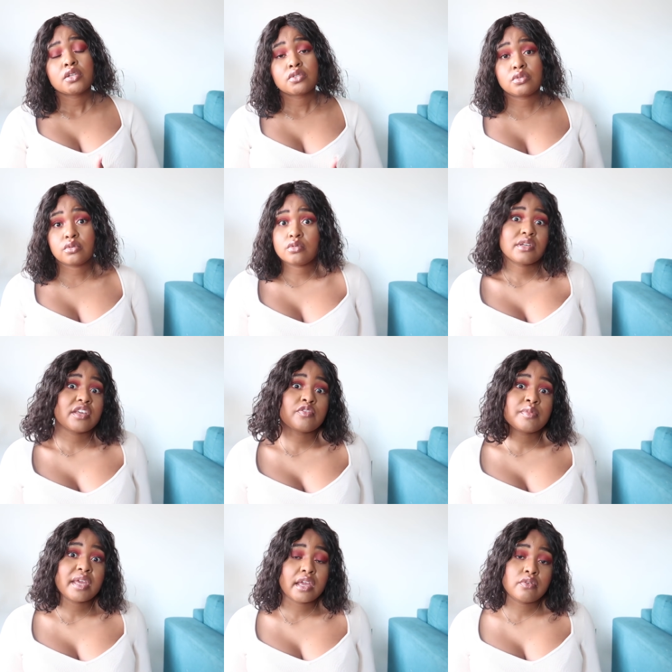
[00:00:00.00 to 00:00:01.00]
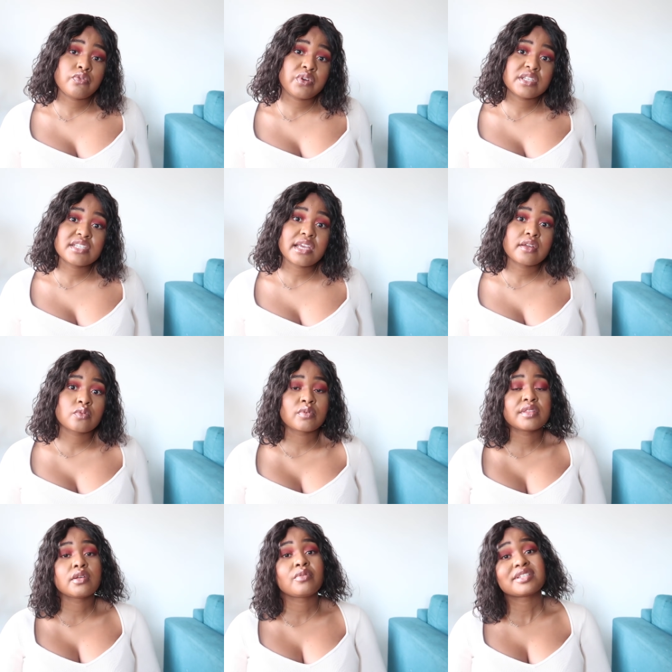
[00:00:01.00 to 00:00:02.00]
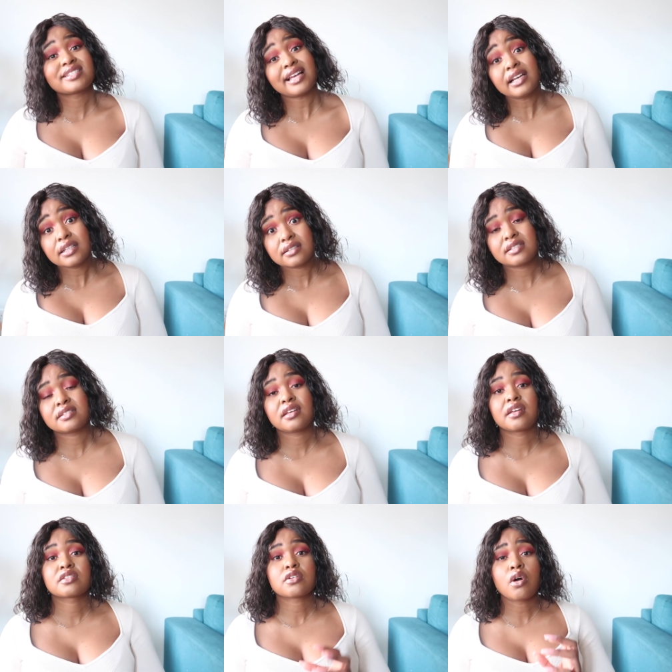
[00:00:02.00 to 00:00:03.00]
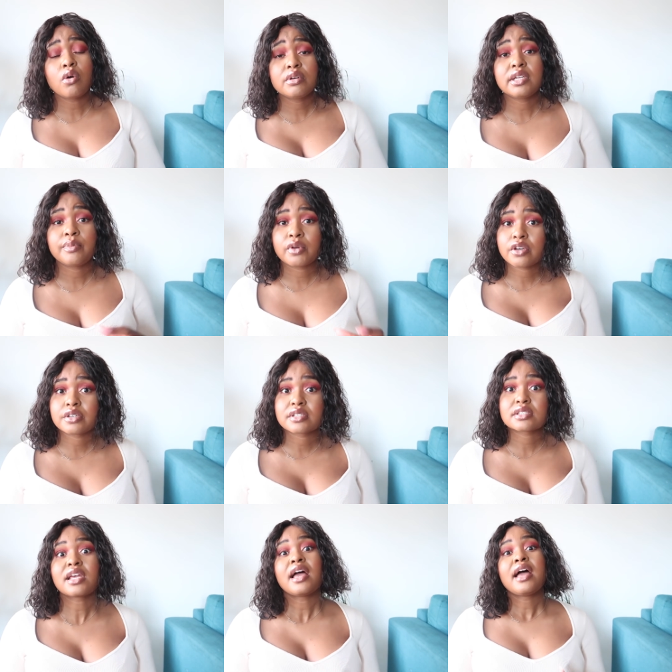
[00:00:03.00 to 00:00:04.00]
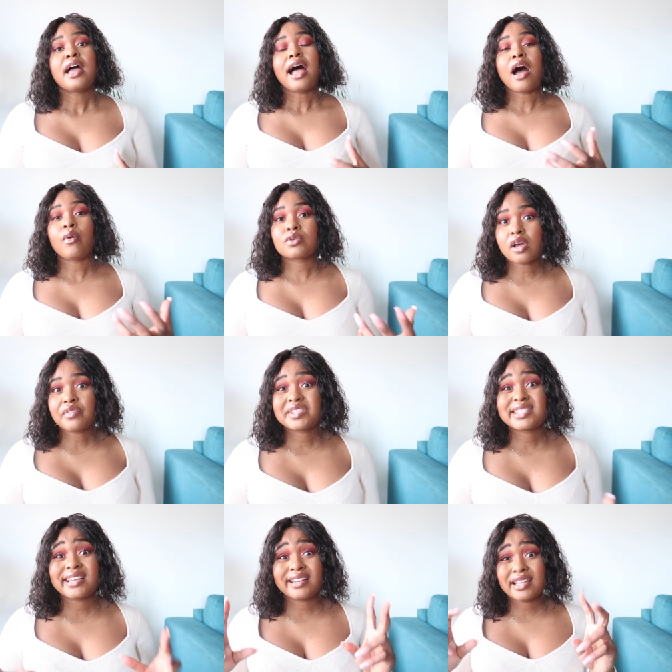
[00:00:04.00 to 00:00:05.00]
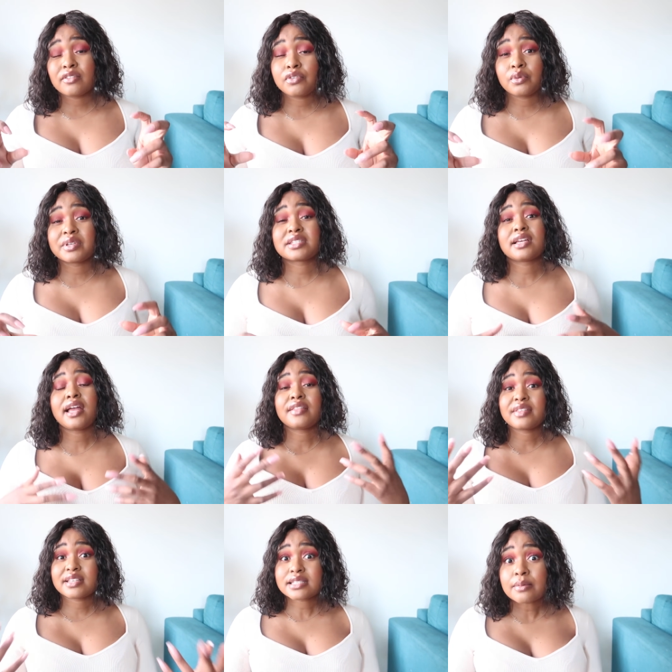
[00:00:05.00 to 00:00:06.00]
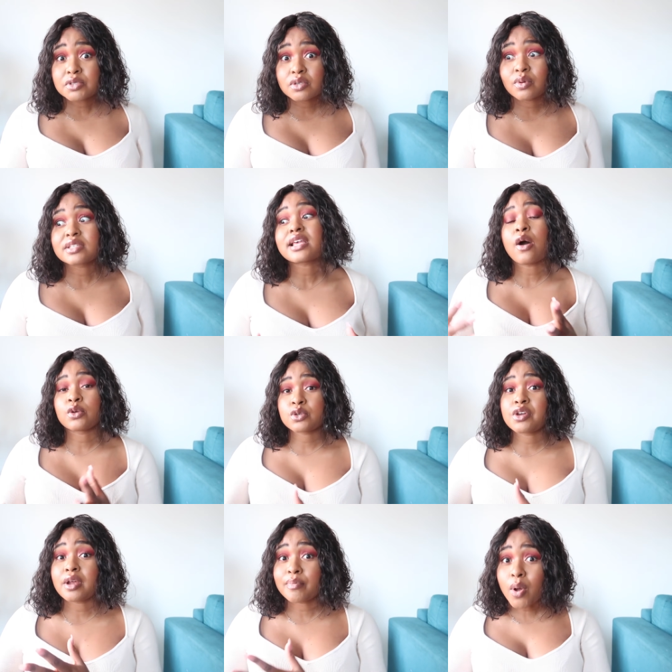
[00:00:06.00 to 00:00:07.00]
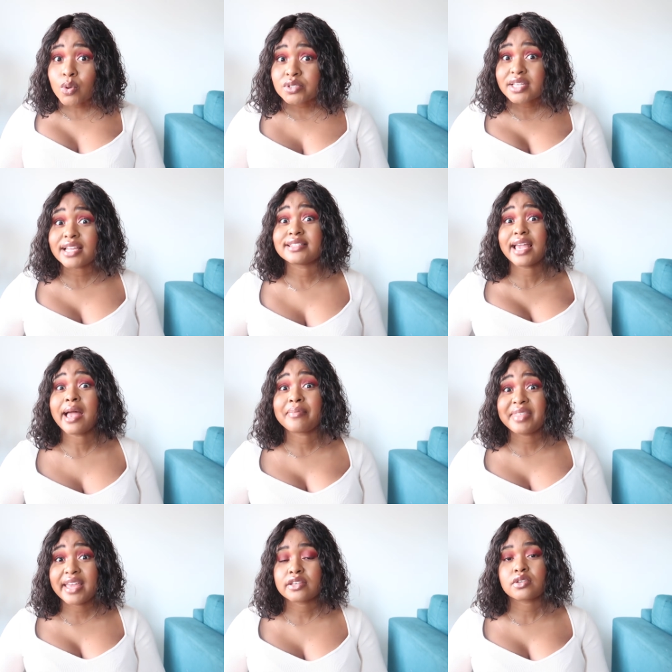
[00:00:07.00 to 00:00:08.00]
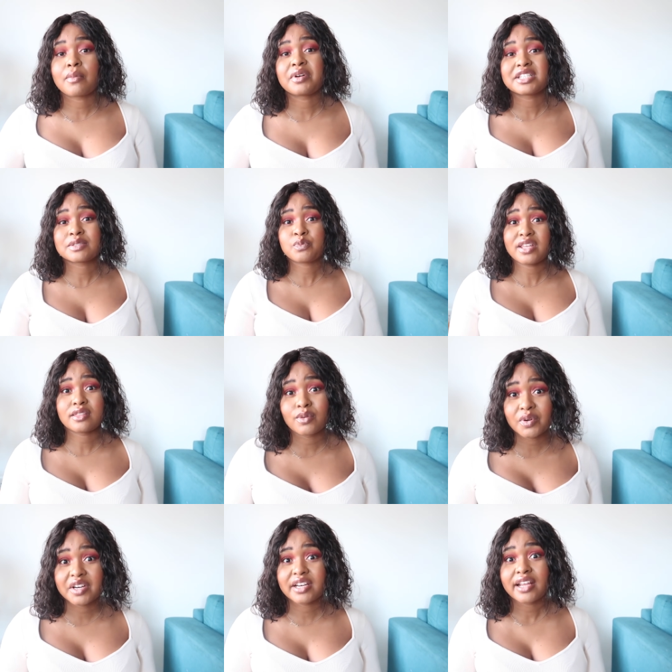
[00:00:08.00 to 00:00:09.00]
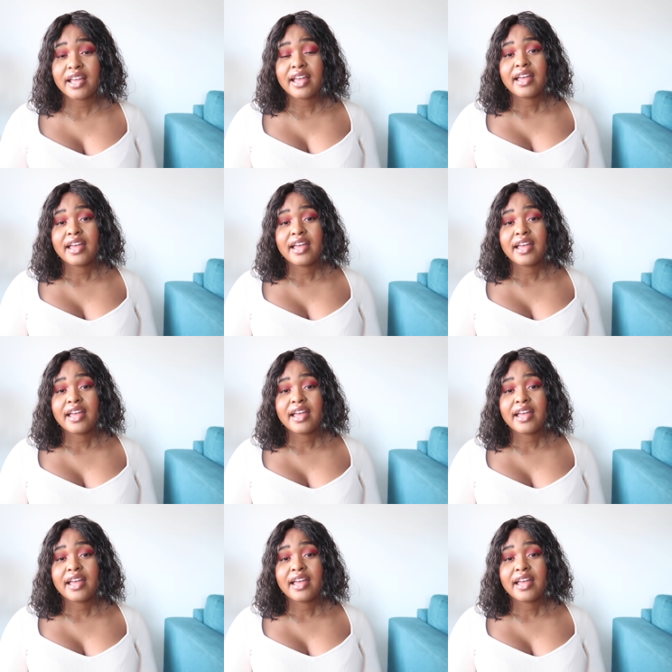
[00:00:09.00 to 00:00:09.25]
to give me a free ticket when they were selling these tickets, only because I was obviously an influencer and the assumption was I was gonna post and say I'm there, so I'm gonna spread the word,